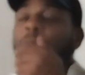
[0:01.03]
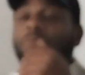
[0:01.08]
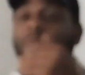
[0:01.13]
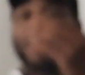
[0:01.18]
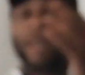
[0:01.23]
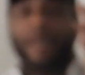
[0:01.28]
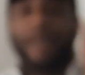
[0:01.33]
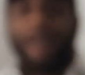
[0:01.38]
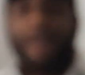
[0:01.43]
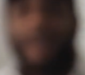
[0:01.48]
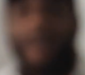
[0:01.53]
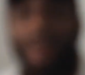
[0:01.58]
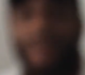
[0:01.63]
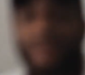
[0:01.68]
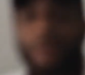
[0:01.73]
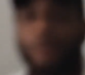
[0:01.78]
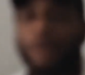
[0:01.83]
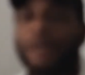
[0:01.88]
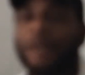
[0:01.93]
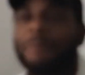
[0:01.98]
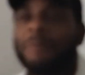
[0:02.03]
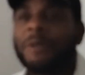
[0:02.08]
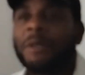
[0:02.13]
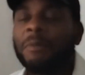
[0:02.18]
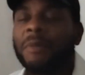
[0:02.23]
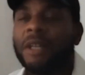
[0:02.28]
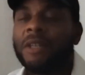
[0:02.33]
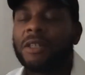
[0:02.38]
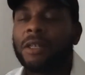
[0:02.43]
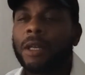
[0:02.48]
Hey guys, welcome to
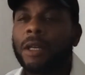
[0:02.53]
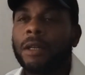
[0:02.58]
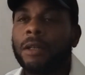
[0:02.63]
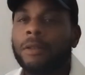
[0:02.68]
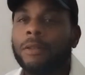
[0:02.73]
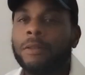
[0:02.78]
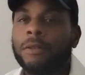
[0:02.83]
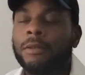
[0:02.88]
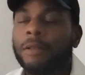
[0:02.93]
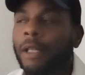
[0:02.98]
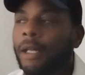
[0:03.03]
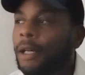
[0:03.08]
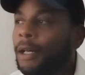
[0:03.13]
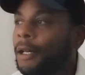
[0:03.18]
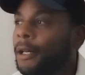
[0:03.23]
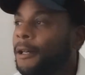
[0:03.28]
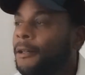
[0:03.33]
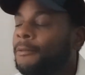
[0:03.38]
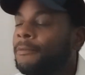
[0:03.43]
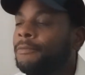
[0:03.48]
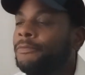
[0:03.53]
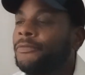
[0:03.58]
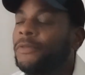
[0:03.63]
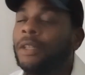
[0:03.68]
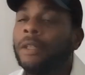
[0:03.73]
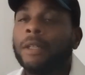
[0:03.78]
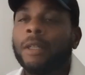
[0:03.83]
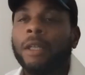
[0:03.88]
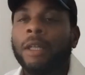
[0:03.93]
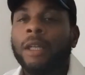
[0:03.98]
my channel. Um,
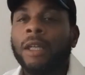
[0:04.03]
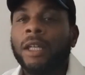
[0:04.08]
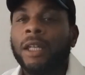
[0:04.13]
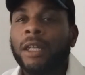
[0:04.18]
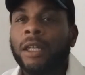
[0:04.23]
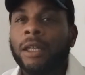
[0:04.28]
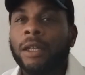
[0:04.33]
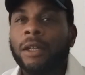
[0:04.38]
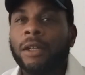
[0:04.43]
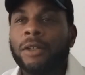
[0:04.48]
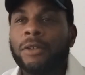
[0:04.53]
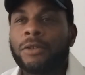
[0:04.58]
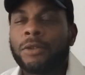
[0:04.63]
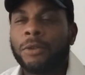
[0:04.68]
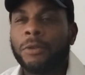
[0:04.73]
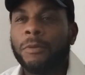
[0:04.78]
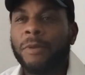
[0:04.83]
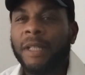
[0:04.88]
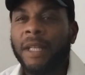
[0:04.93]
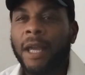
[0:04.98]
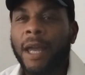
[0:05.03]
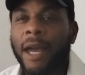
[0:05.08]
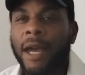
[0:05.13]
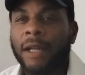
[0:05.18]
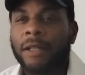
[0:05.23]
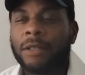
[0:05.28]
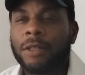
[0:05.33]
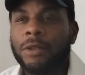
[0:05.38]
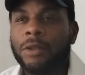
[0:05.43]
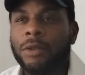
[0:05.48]
here to
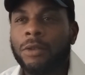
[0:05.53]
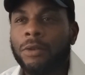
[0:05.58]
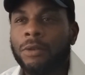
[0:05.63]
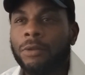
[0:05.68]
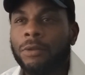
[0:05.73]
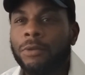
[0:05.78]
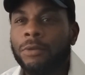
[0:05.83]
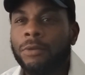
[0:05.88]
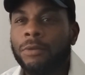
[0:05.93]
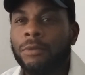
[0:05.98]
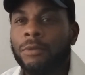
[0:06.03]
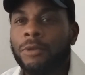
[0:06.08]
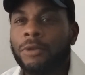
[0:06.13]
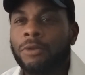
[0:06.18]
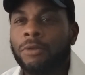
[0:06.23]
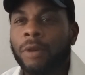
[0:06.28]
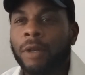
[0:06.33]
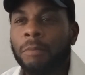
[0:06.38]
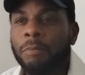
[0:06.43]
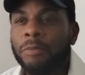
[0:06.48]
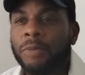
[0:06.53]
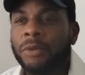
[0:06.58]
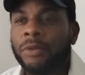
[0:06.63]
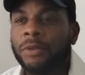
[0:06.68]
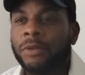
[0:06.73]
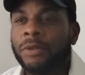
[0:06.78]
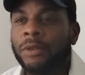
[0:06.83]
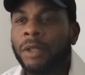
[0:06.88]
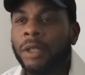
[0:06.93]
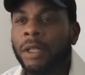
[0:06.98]
react to
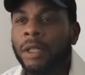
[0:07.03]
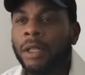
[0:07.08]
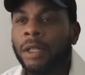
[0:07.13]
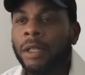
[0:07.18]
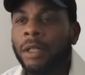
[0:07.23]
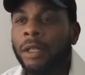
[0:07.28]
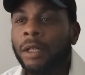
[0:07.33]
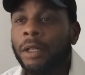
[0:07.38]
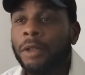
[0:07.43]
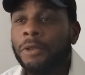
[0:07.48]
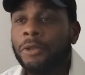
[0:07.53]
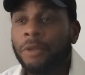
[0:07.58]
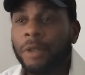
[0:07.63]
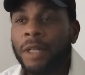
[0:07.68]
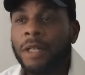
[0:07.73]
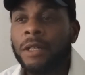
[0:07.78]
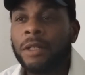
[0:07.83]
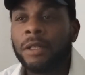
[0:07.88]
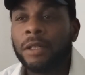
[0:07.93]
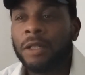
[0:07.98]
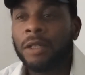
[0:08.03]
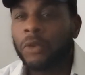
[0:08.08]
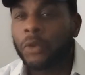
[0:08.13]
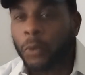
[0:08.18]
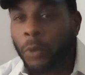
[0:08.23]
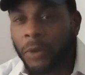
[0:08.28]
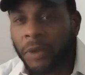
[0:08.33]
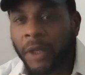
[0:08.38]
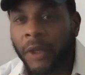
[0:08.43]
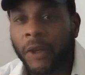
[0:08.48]
Trump's address in
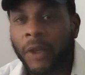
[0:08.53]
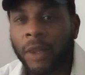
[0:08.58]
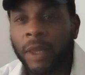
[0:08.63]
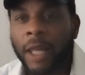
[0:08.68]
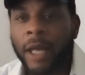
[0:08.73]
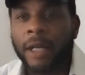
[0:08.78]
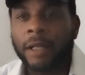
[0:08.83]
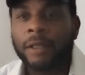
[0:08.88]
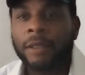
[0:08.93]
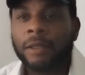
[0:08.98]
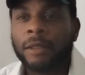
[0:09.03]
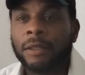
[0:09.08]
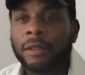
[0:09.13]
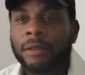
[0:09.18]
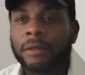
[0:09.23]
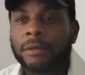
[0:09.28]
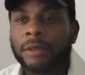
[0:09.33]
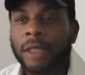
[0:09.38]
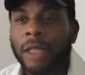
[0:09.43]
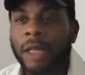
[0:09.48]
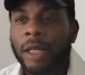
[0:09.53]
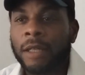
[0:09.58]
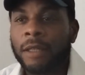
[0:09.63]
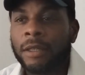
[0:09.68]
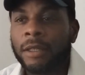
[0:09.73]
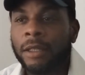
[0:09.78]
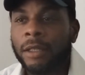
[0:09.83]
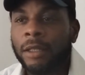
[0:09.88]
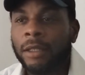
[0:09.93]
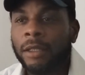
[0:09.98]
North Carolina at
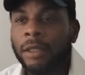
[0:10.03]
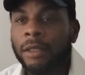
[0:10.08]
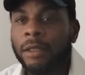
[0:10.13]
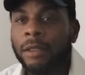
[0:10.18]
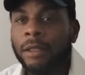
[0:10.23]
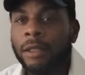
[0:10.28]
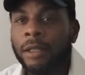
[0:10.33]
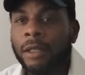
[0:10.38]
the